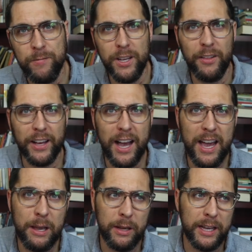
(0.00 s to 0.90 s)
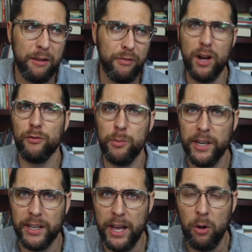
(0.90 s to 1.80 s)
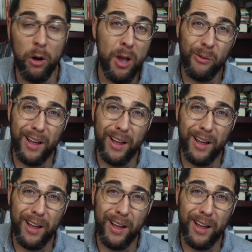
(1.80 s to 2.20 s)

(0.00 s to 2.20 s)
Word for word: you know, the guy he, he got fired for being an a-hole.